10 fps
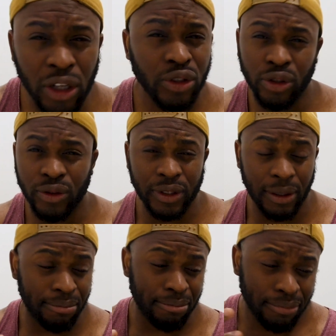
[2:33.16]
gone to
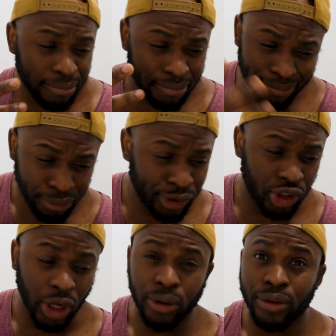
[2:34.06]
some
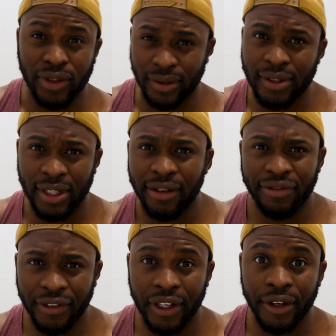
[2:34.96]
shows and
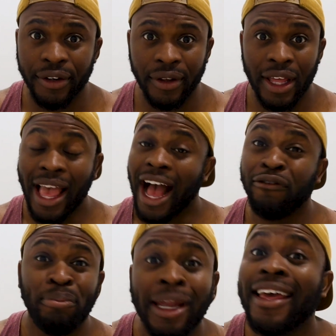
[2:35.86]
stuff here.
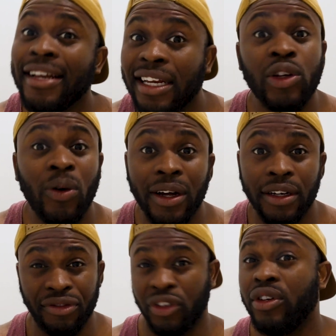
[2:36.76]
I've played in quite
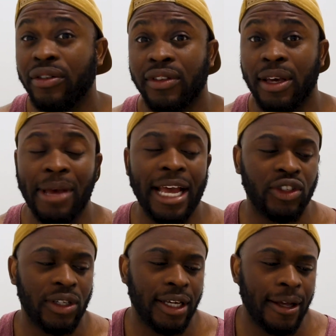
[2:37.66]
a few of them
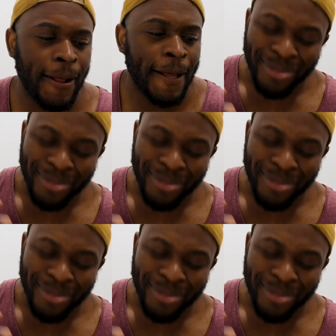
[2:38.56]
actually.